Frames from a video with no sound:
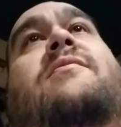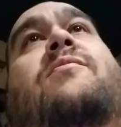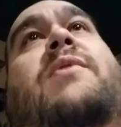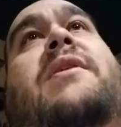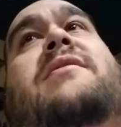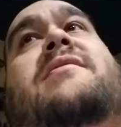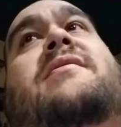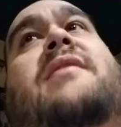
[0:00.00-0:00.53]

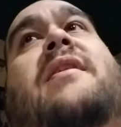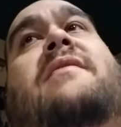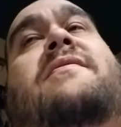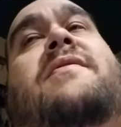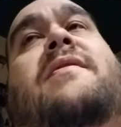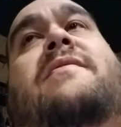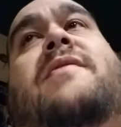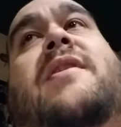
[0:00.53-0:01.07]
weird stuff,
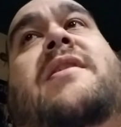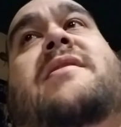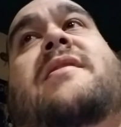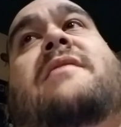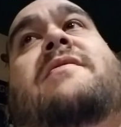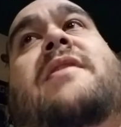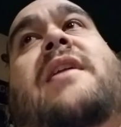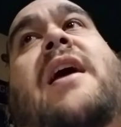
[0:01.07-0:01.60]
funny
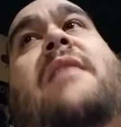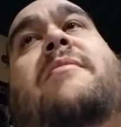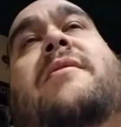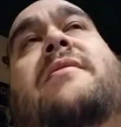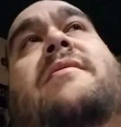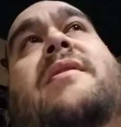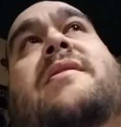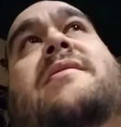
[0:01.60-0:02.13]
stuff had
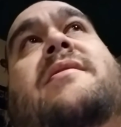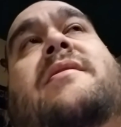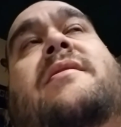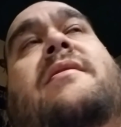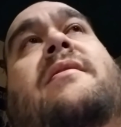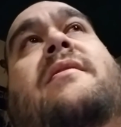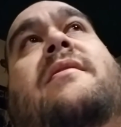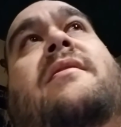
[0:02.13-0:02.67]
happened to us, and